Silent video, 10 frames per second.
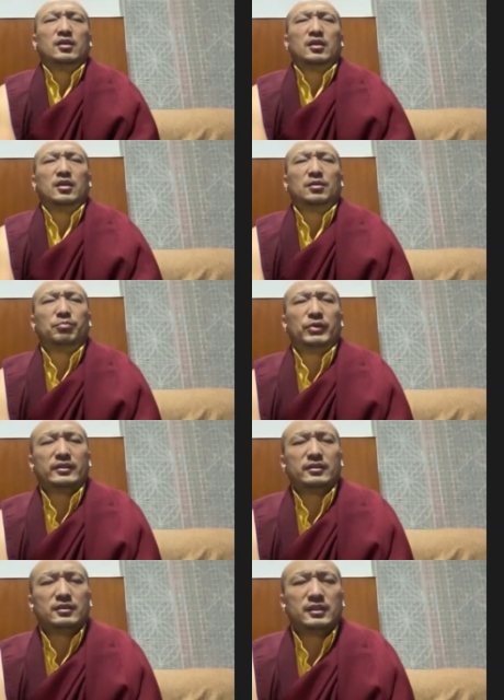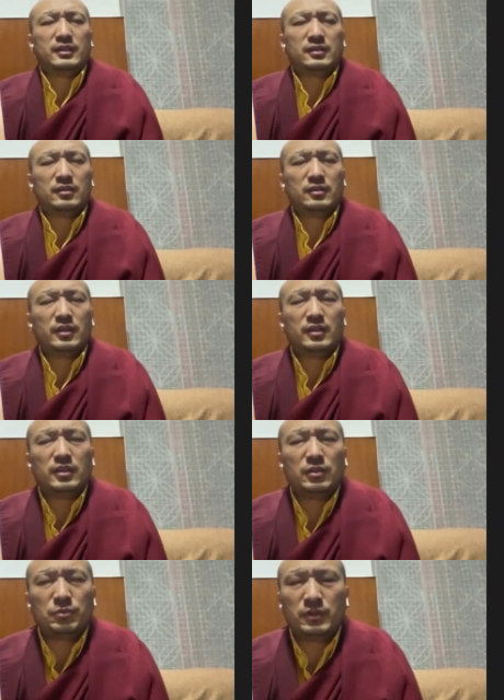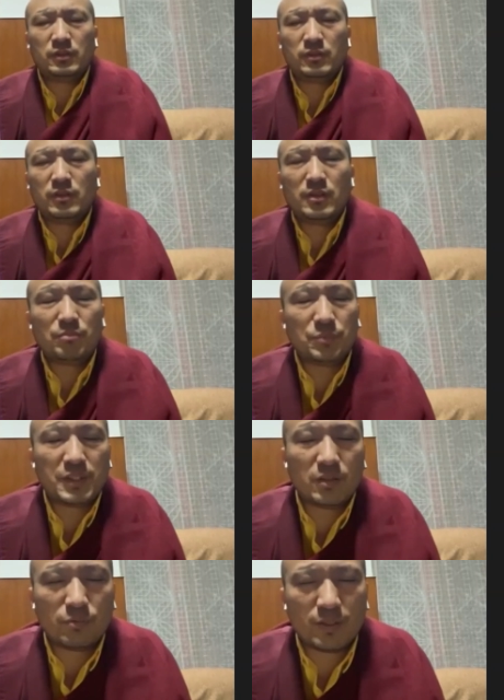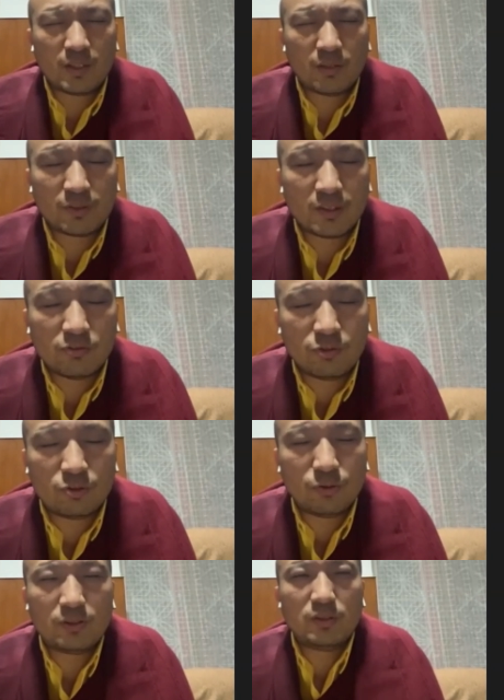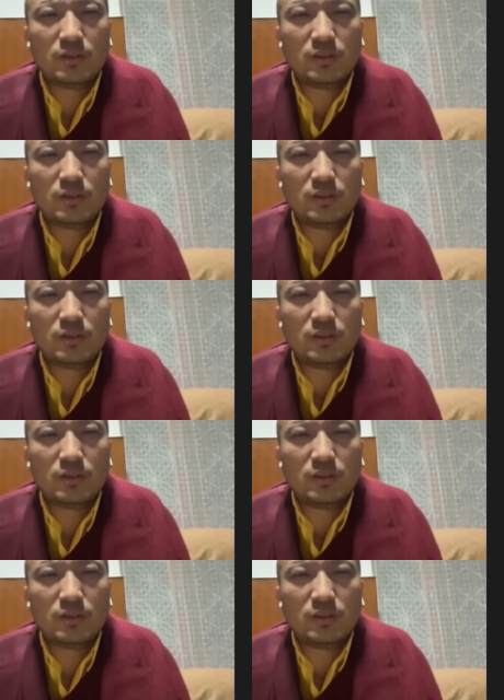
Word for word: uh, practicing, then even me, when I was in retreat,